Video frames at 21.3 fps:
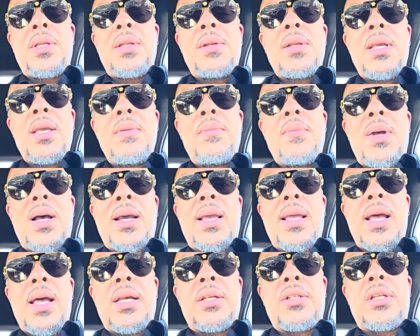Hit my
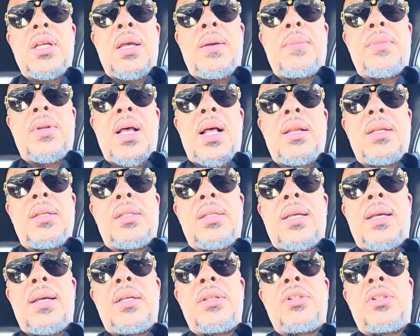Cash App,
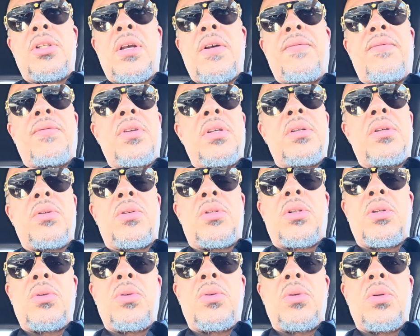$ Jeff Veal,
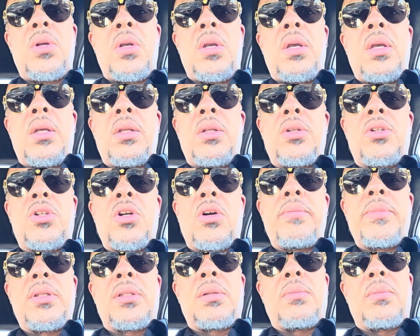to
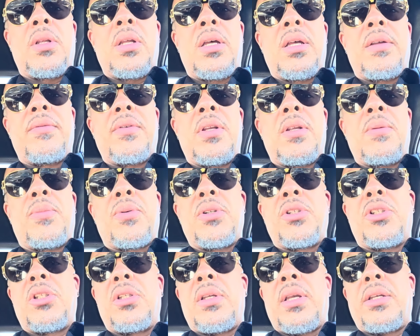show me some love and
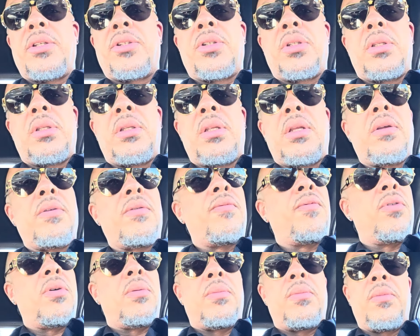appreciation
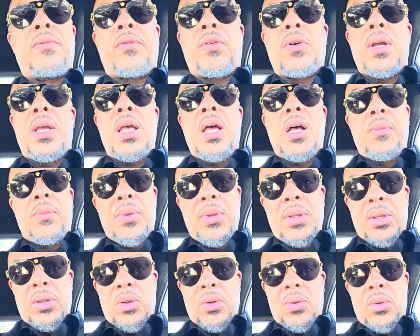for
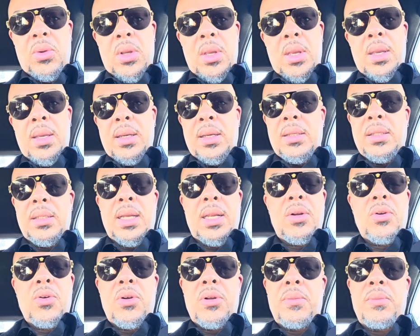helping you, because
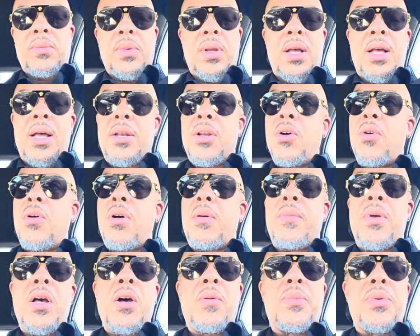I know
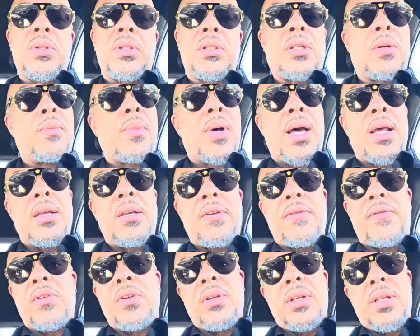I'm helping
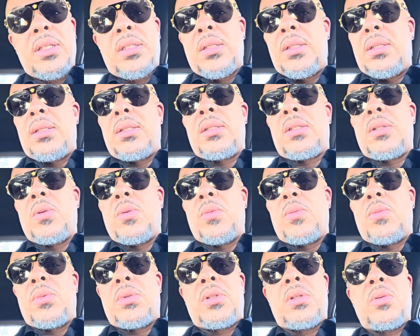somebody if you're listening
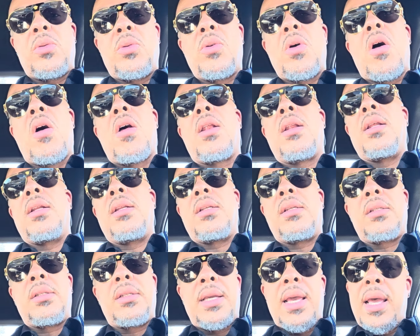to all of
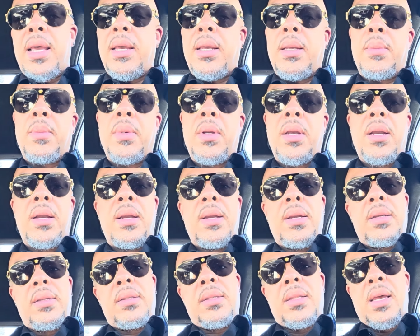this game
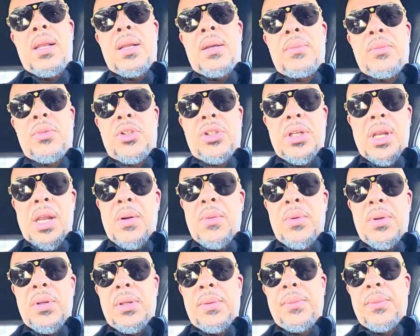that I'm
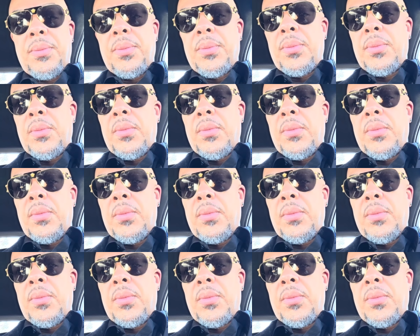sharing